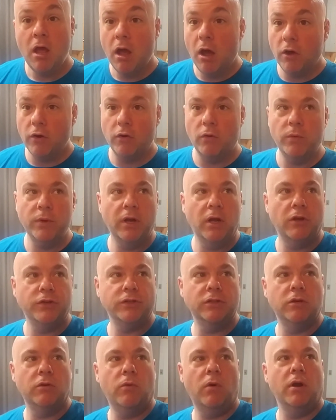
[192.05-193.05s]
Although we
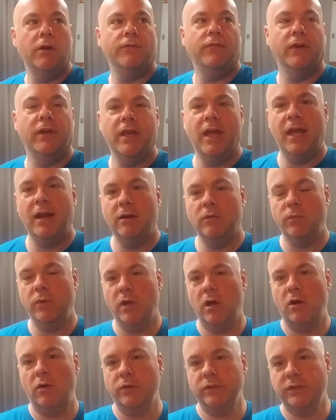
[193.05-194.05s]
also don't want to forget we
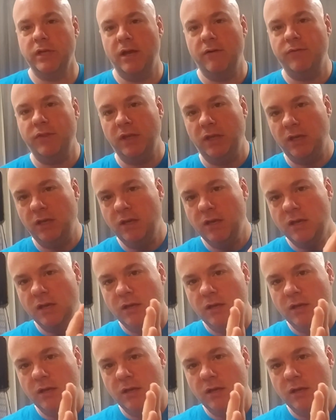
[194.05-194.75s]
always have the